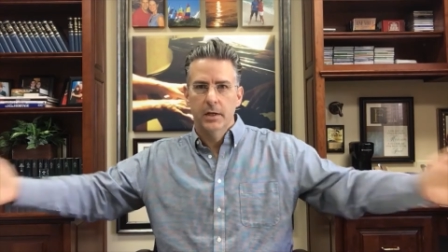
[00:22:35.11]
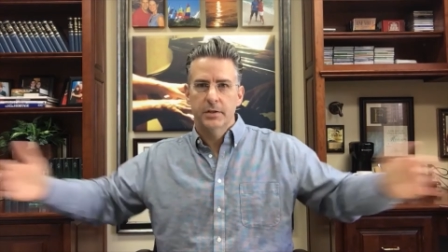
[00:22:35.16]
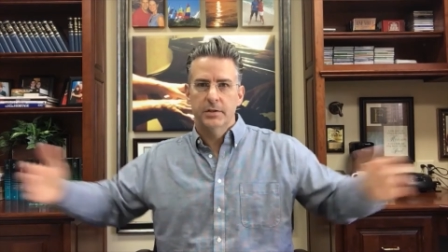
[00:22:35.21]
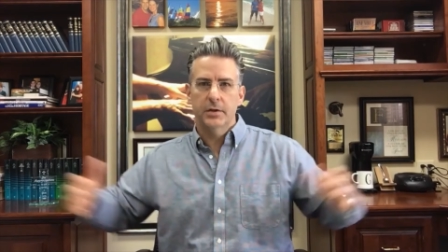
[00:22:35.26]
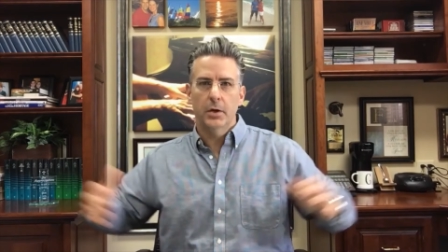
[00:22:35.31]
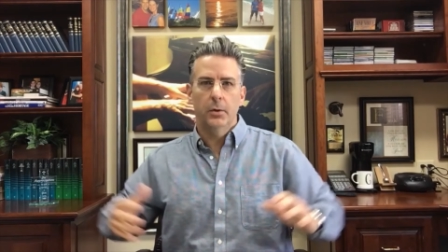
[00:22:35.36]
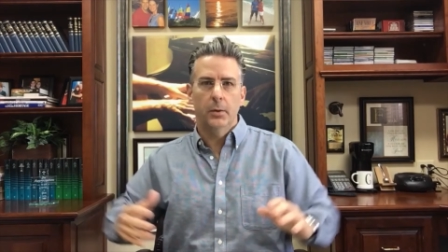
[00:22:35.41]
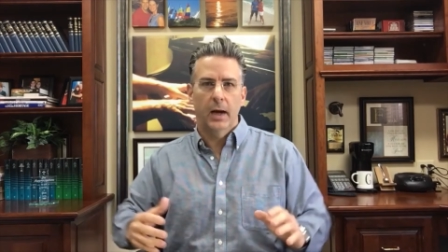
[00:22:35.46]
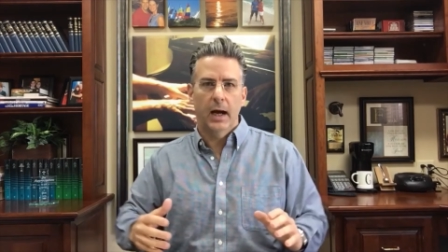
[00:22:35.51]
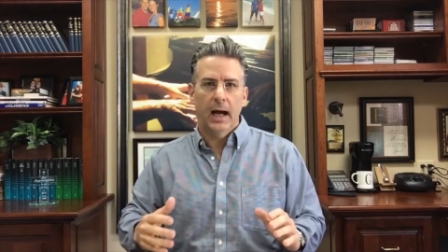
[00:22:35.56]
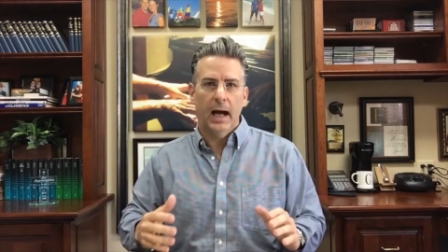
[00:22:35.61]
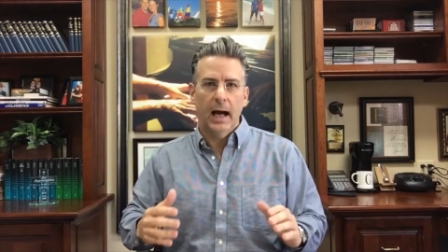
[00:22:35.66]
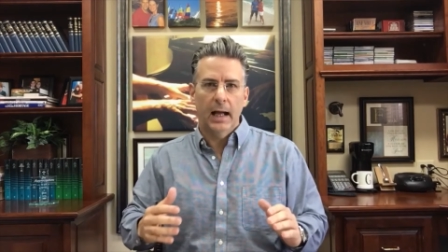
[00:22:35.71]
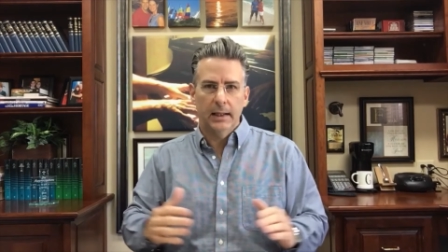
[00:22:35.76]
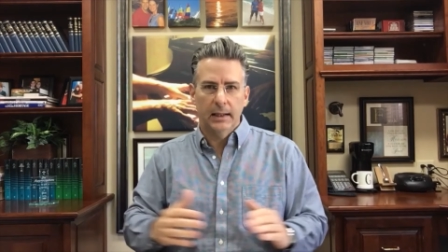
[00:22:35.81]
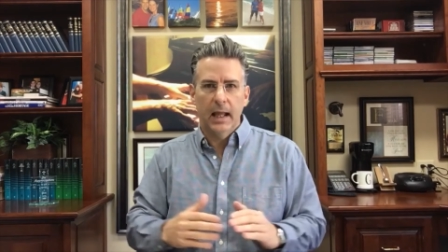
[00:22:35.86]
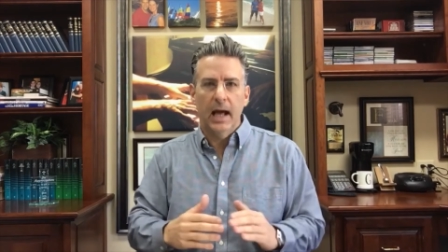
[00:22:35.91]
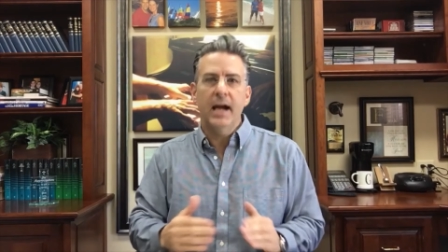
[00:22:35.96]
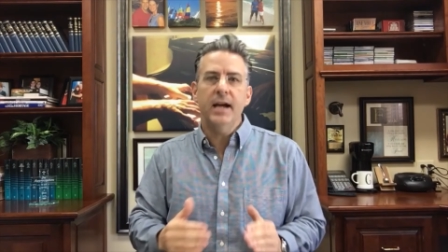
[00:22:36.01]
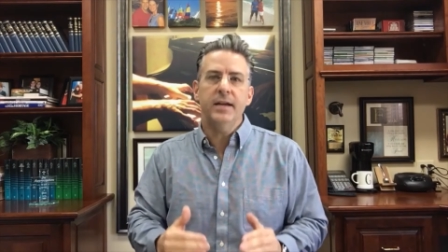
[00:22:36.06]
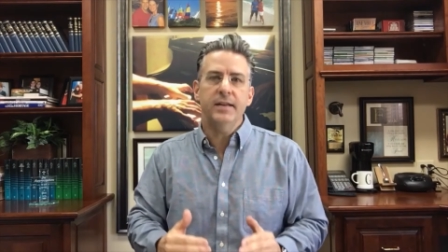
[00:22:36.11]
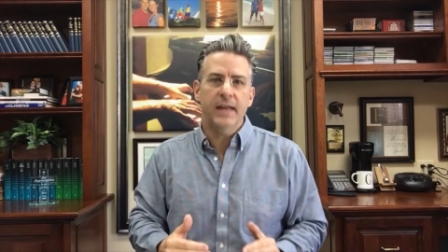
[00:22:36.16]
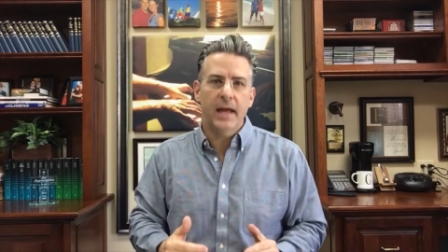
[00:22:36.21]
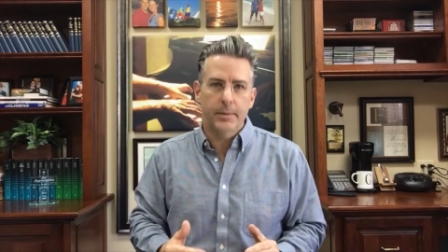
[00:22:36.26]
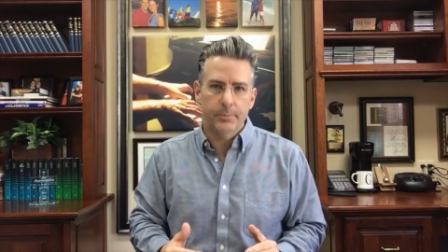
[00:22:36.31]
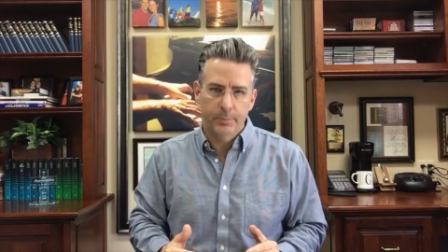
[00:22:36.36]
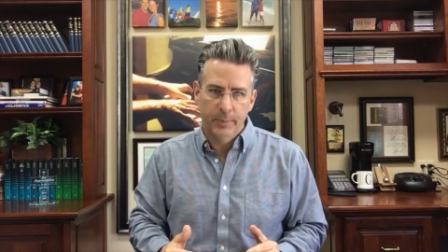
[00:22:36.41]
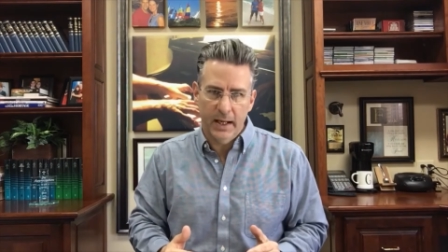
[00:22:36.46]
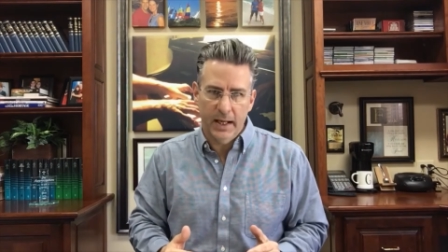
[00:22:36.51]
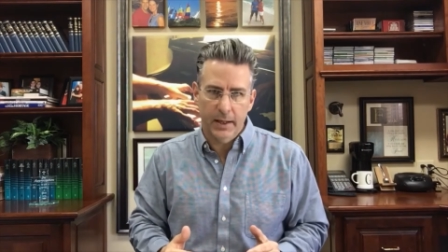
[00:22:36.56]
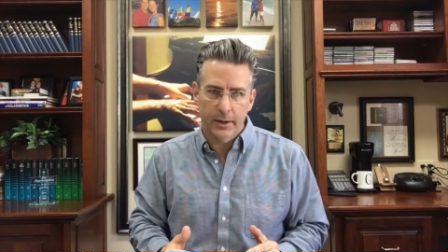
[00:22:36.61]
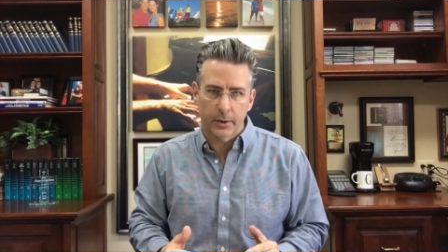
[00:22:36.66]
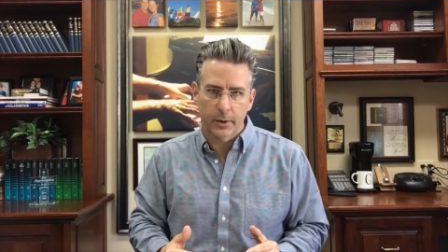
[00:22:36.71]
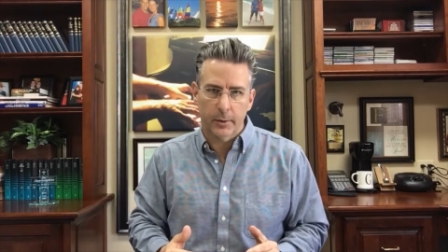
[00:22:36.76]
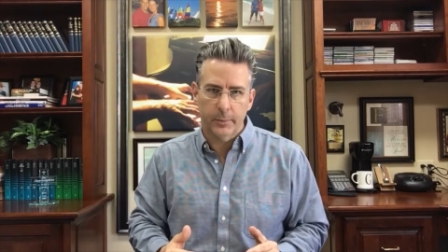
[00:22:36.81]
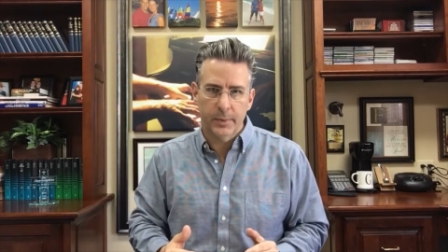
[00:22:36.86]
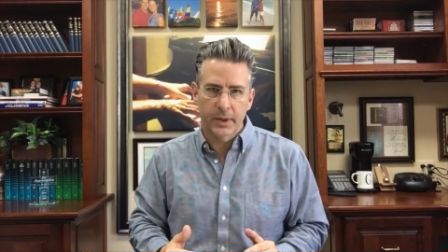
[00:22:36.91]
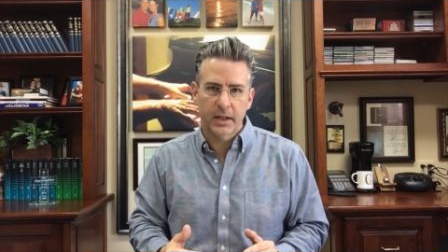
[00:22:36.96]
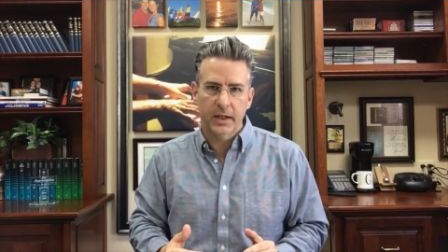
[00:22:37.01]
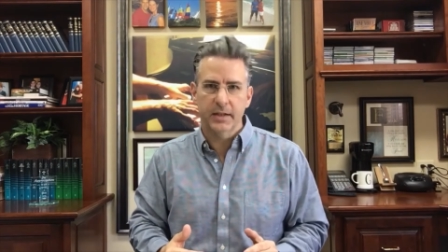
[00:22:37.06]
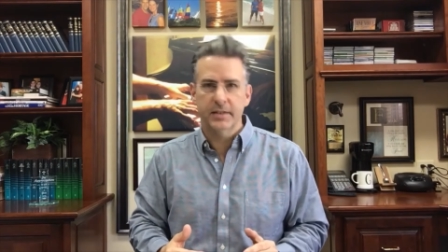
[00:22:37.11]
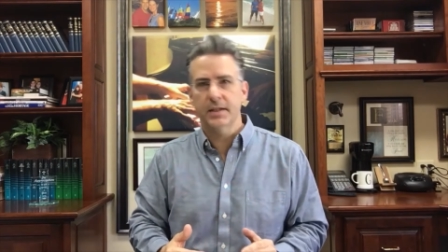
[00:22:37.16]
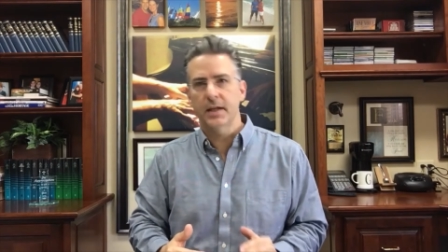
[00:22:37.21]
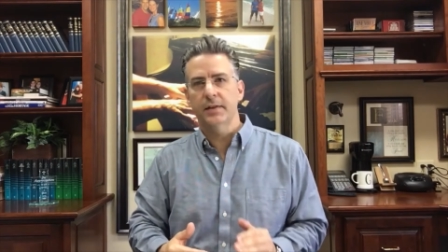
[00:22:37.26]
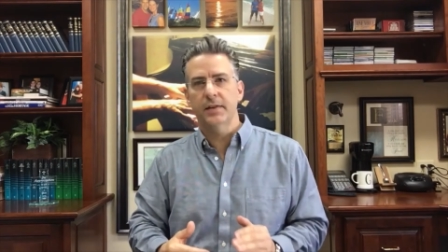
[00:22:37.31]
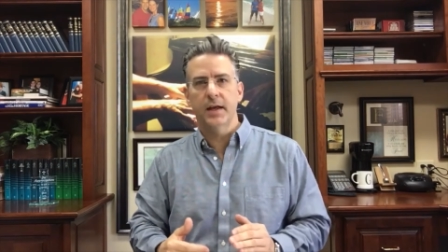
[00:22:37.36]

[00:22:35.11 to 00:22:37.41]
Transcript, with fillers: so I like that better because I